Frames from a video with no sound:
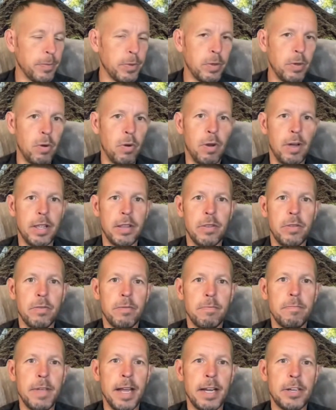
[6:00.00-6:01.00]

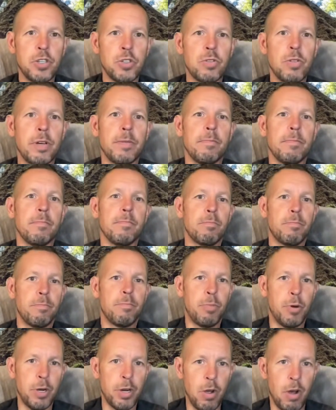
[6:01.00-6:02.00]
on that stream
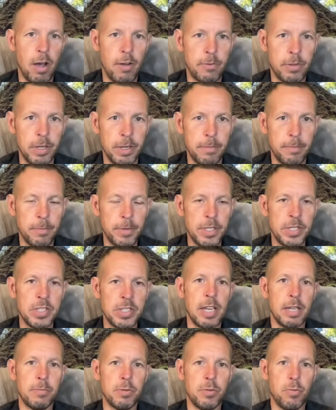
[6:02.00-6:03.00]
pretty often. His
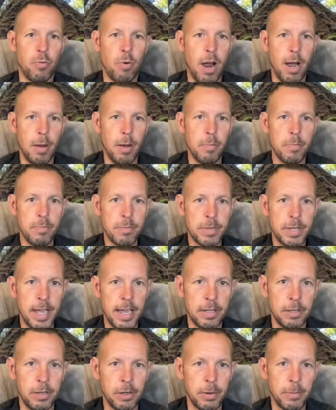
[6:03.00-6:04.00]
name's Rob
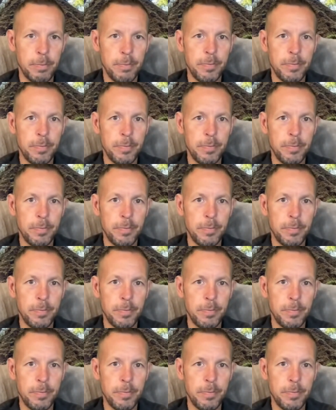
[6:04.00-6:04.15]
Kaler.